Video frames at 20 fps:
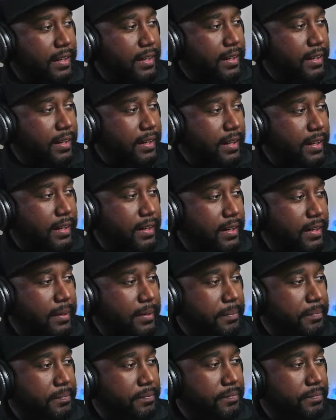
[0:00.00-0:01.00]

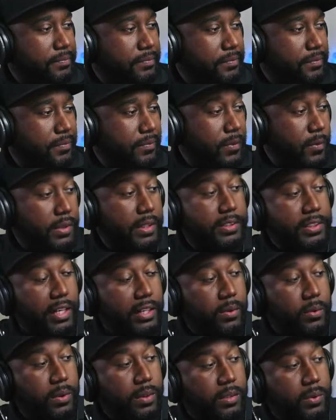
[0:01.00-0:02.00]
with a ton
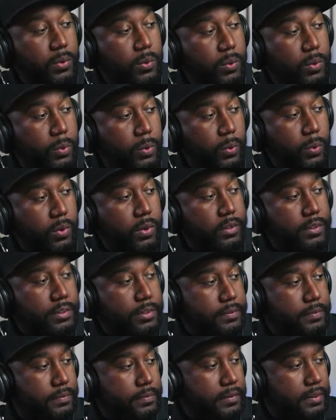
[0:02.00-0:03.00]
of really cool rewards.
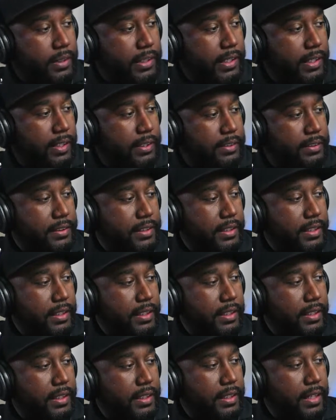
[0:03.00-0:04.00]
There's
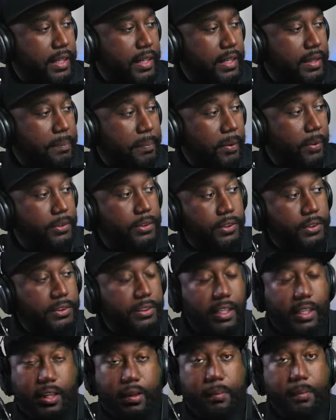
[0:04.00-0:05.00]
the poster
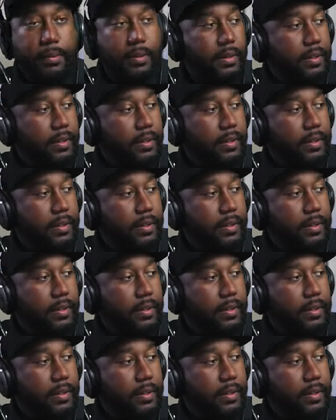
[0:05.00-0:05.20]
setup.